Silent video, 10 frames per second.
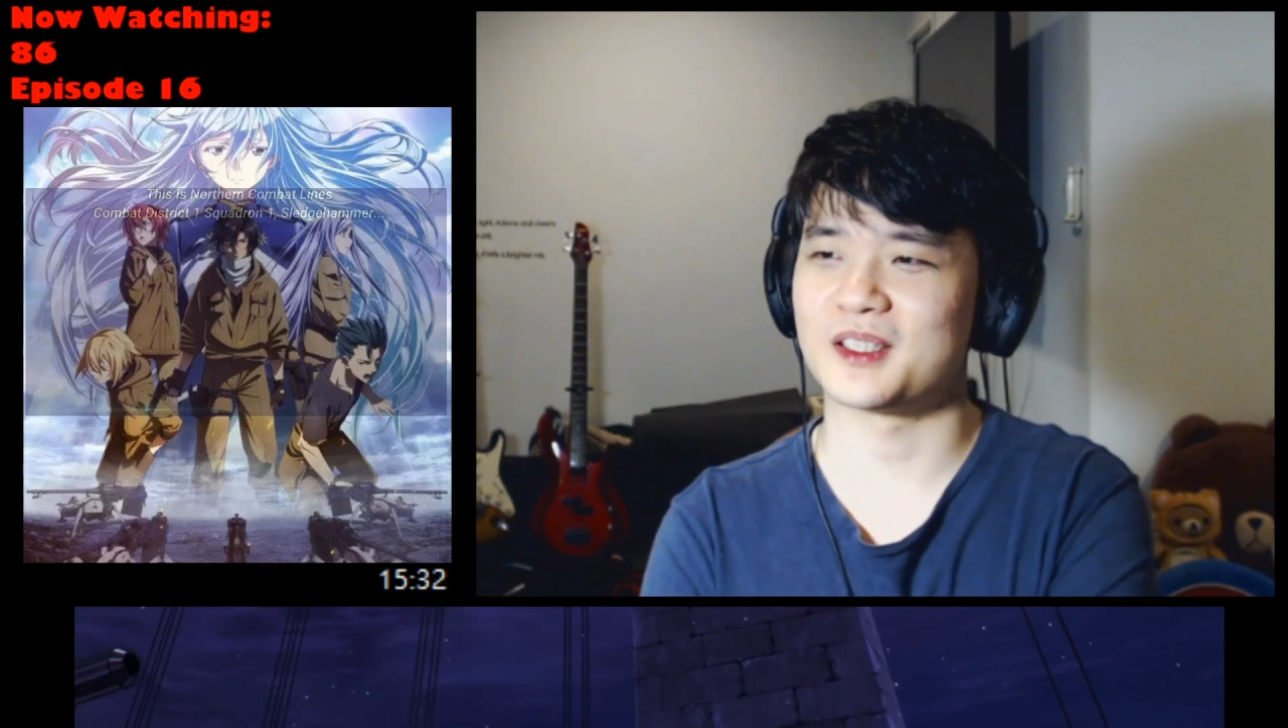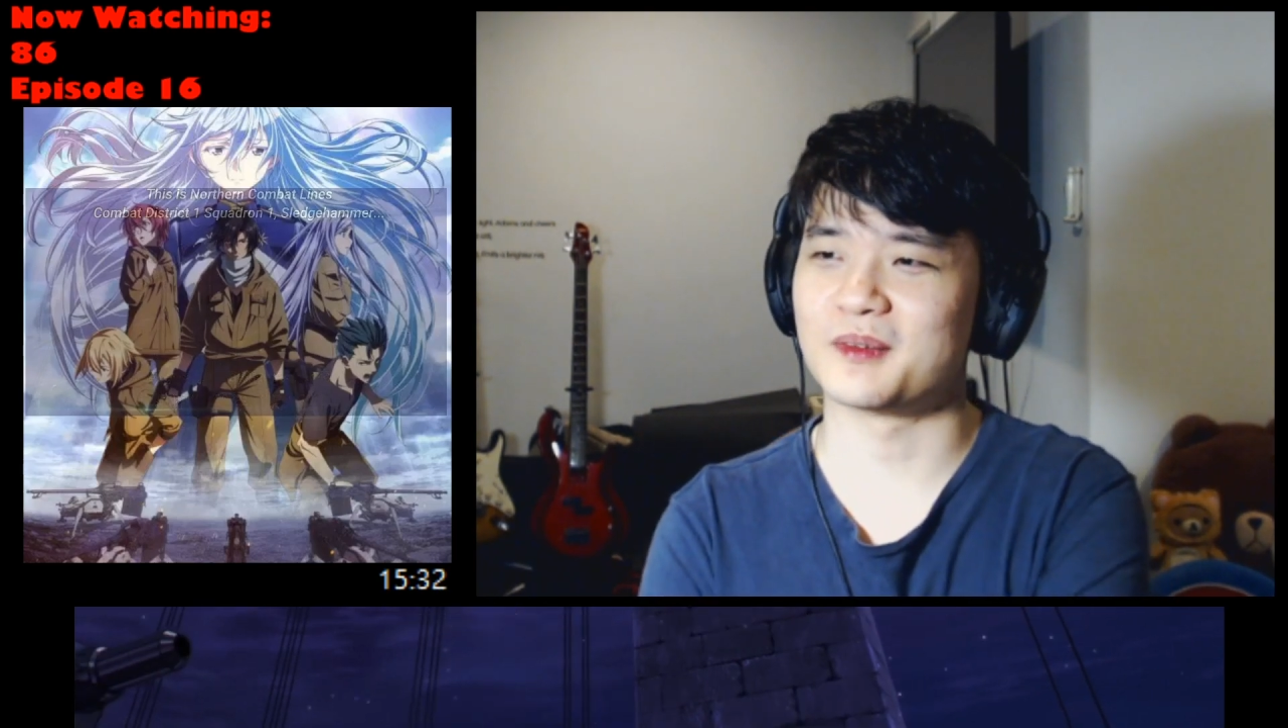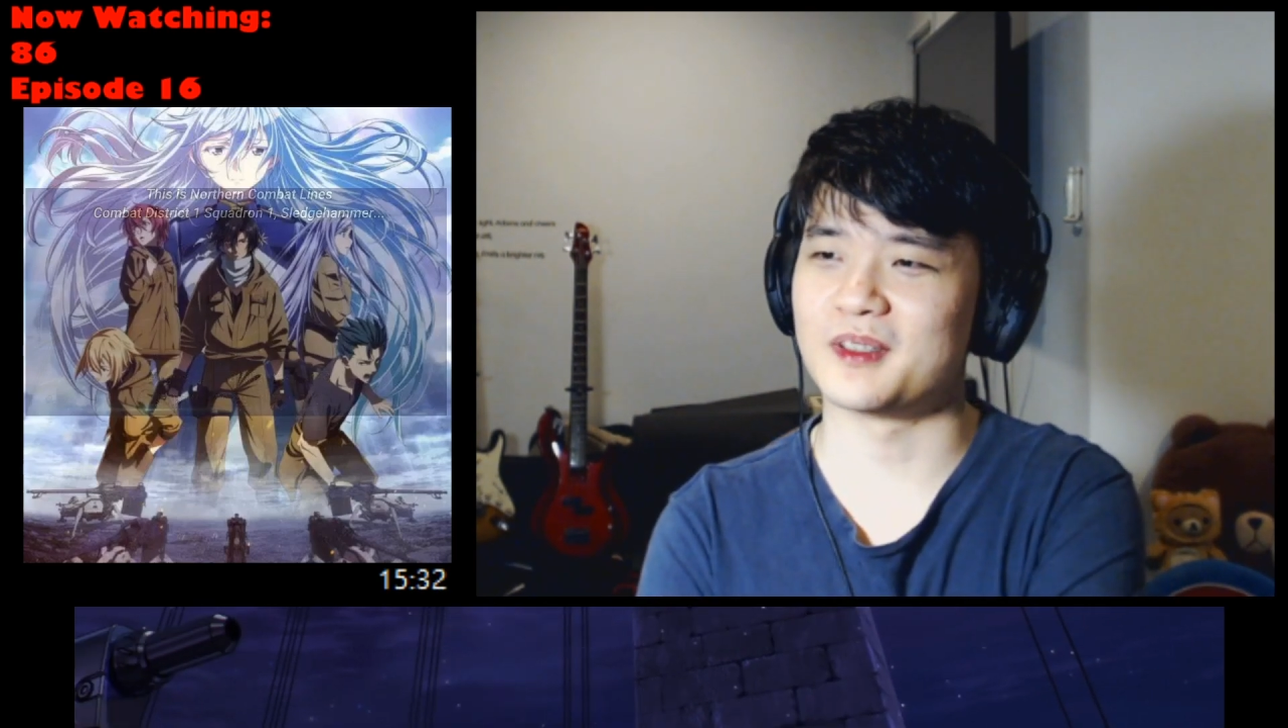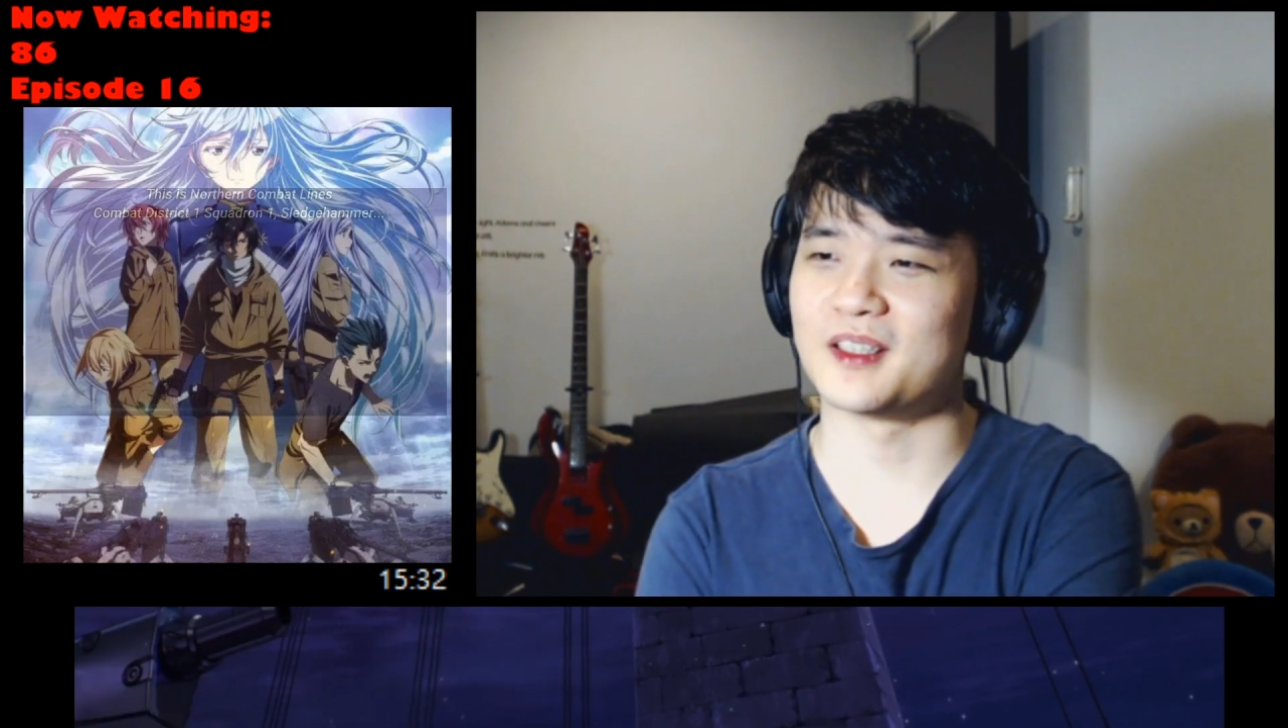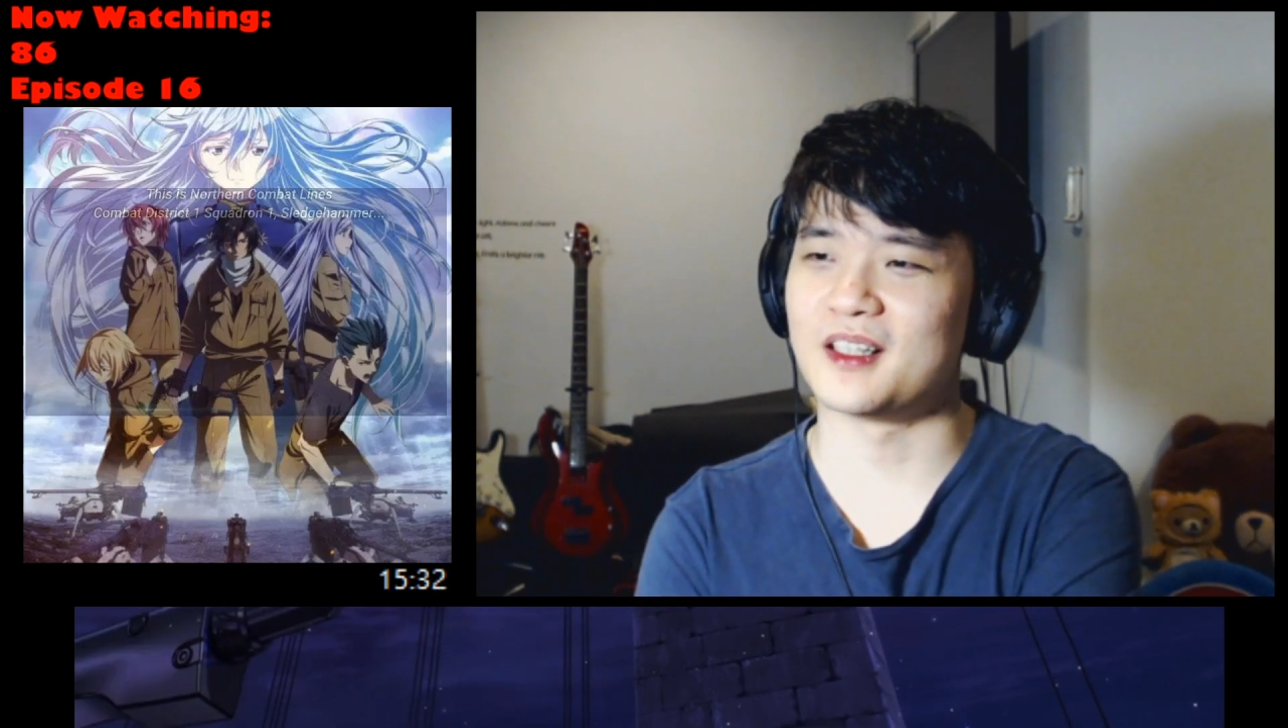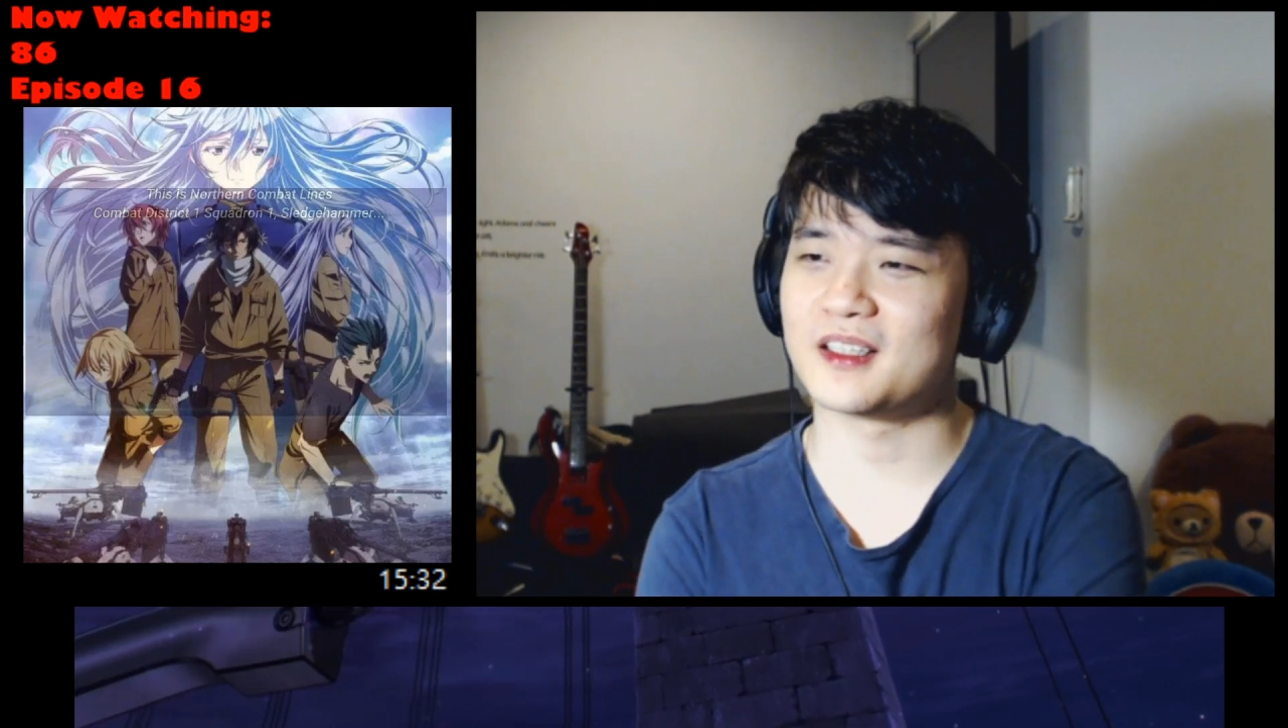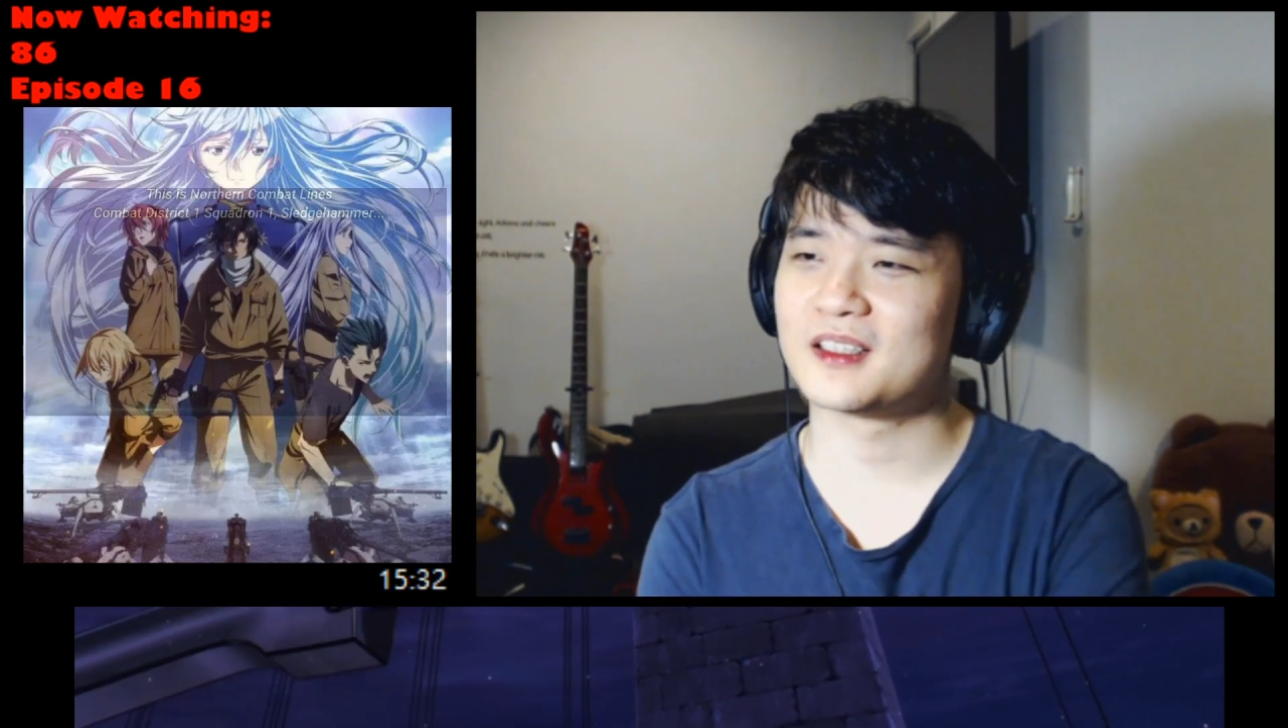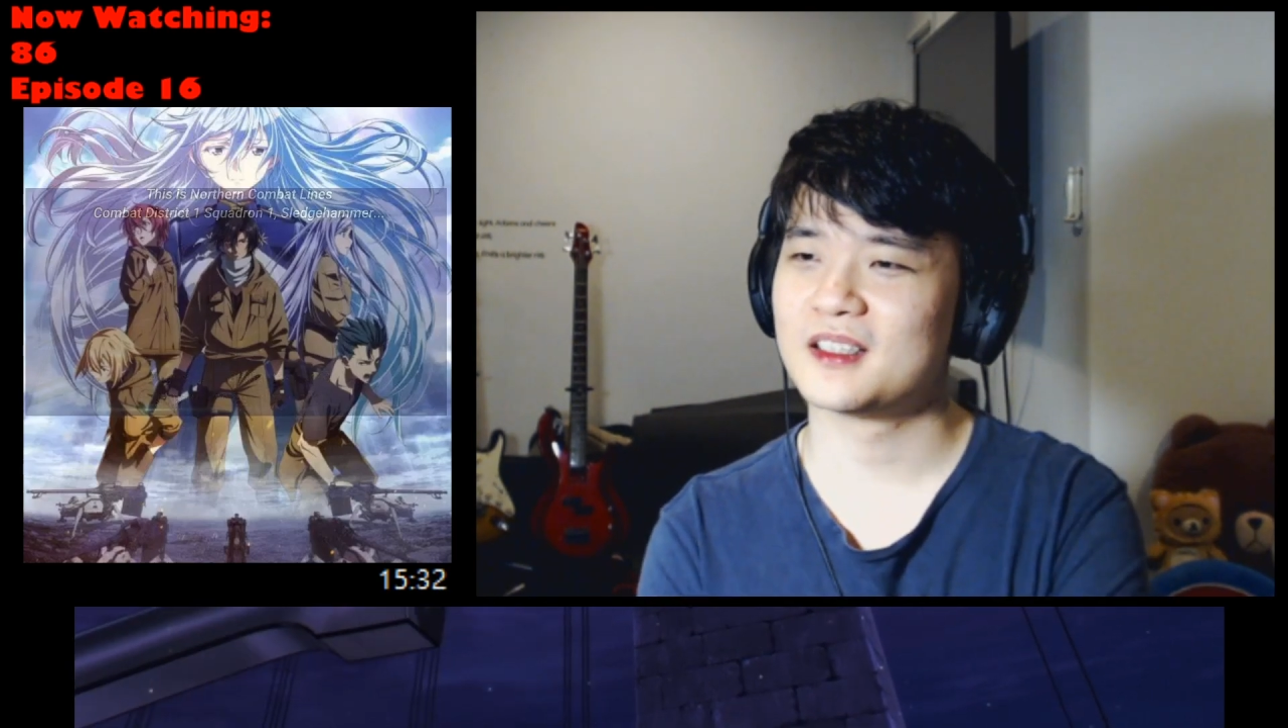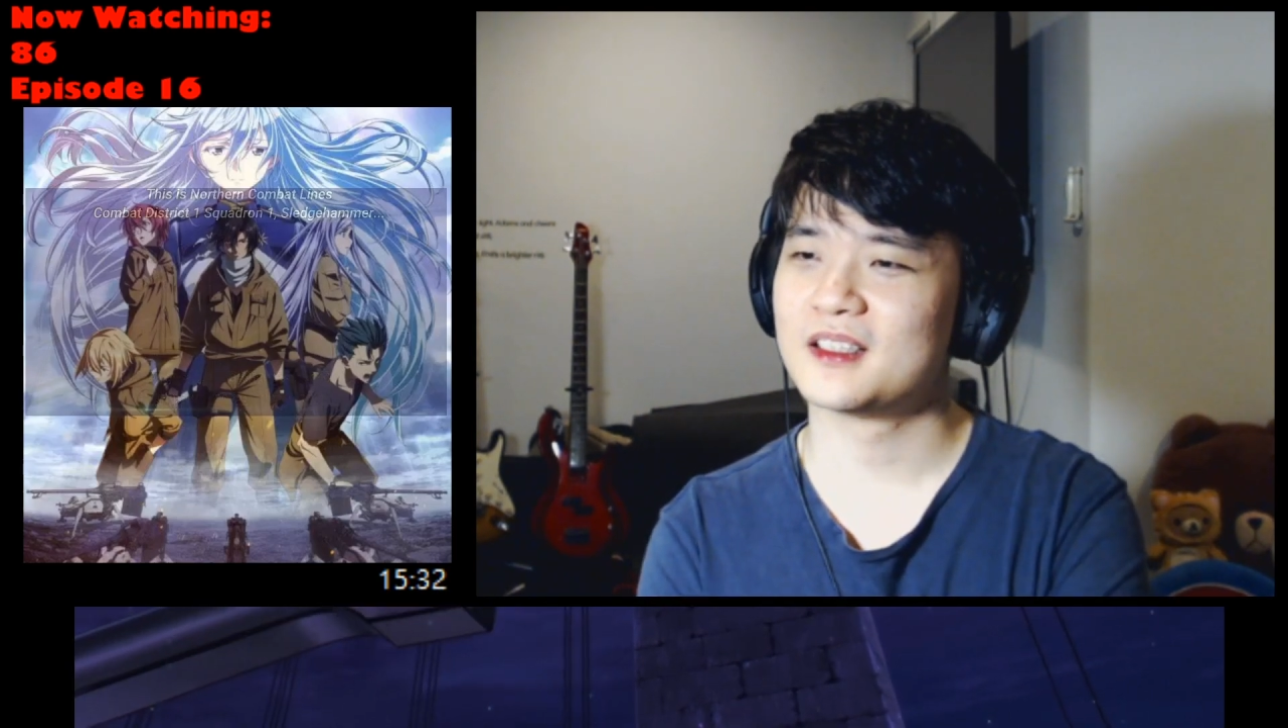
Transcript: and whatnot.